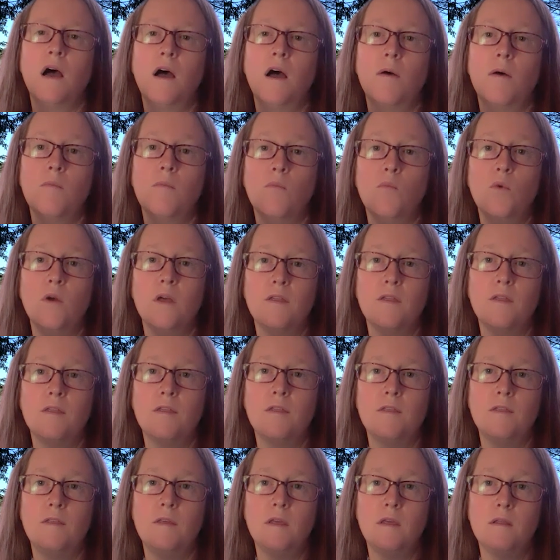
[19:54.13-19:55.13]
with
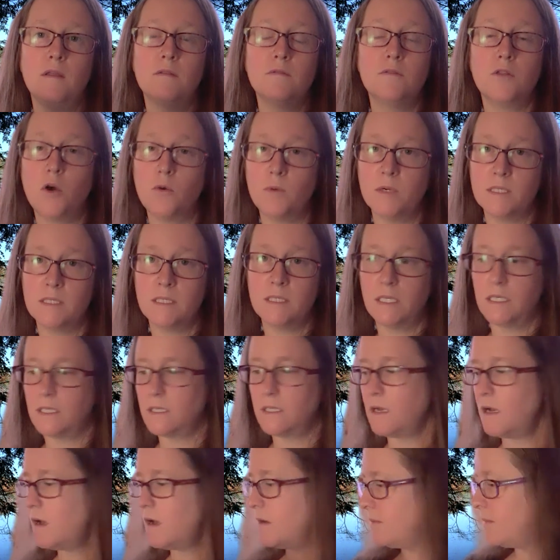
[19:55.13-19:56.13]
the lowest
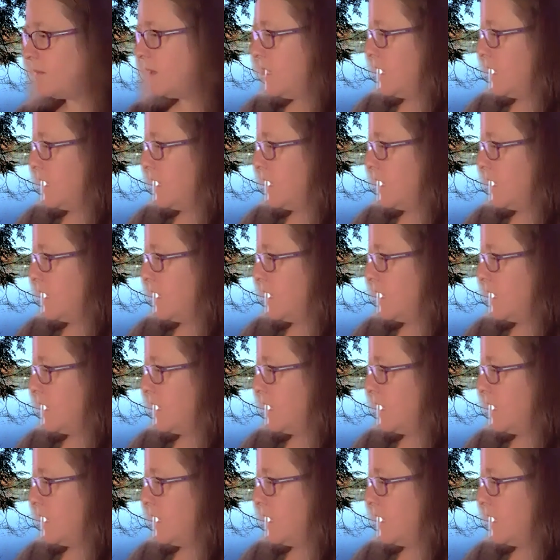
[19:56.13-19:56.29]
income.